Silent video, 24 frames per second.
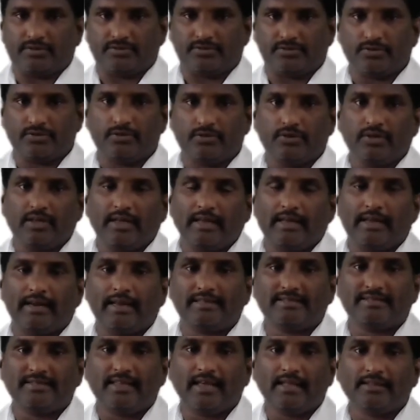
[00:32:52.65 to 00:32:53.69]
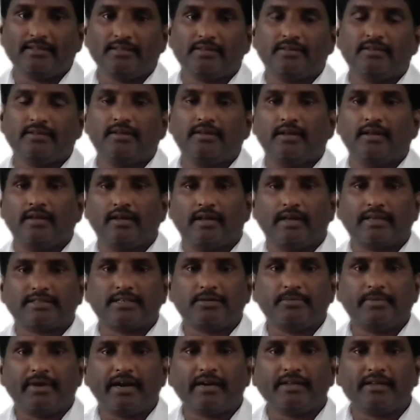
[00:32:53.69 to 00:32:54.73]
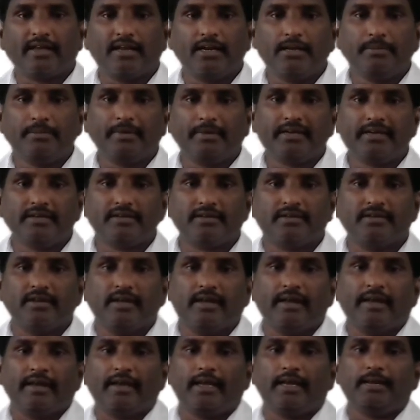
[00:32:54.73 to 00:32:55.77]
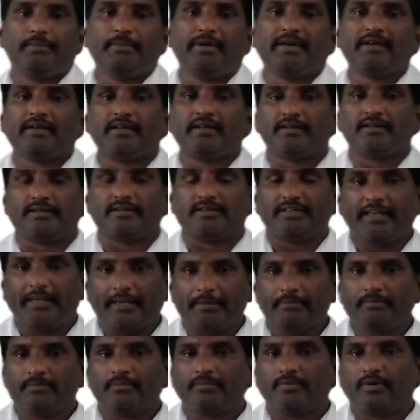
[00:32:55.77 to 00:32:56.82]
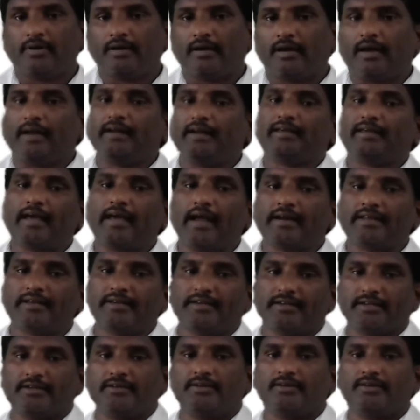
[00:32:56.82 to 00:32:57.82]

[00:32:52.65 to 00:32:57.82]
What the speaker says: So less than XML element name and category.